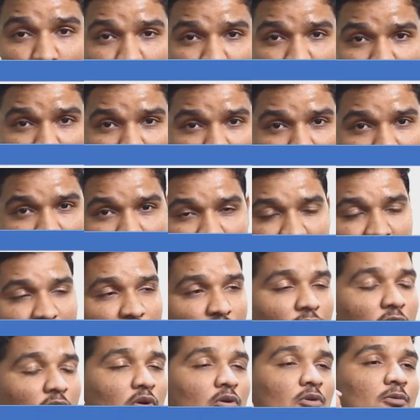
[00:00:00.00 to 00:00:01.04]
will be done
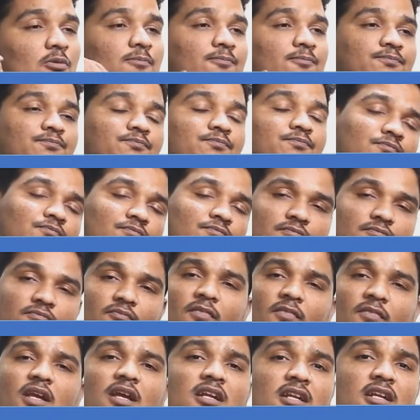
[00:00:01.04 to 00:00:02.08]
tomorrow.
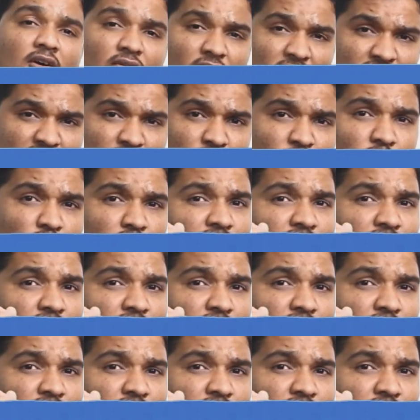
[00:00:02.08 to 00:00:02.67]
Now let's move to the